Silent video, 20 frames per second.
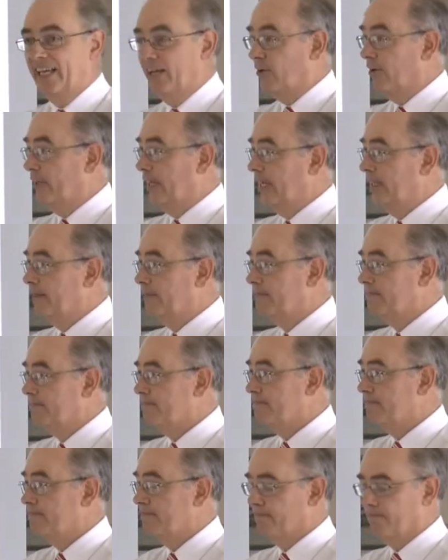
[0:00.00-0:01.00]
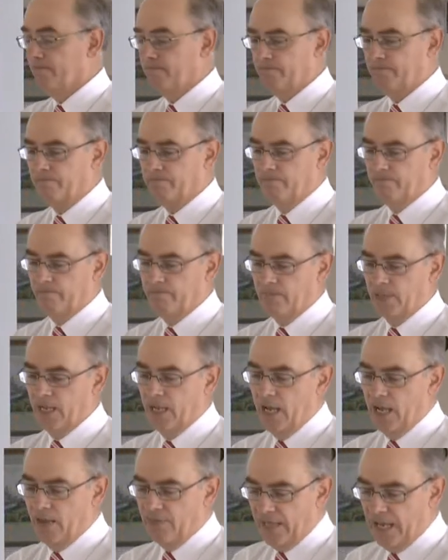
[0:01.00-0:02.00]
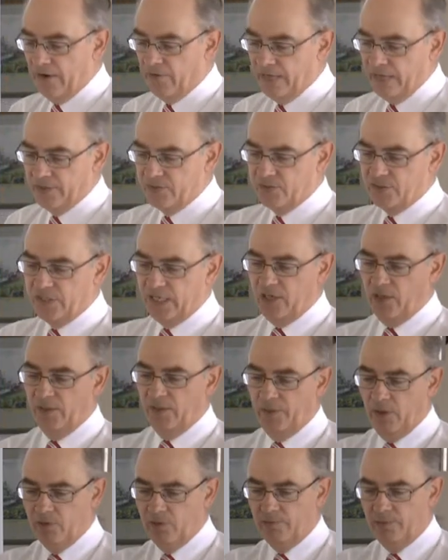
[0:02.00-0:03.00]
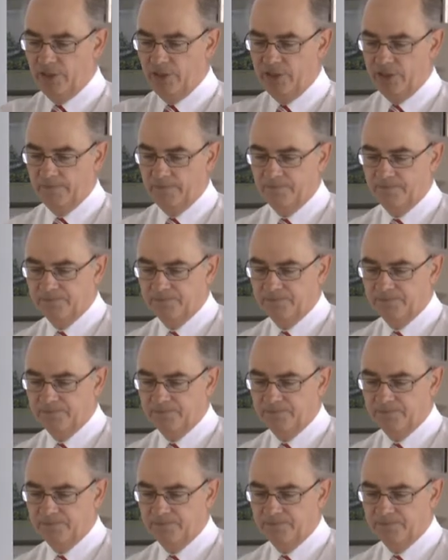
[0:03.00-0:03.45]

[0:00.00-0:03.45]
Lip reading: okay? There he is, sitting on the boat, preaching.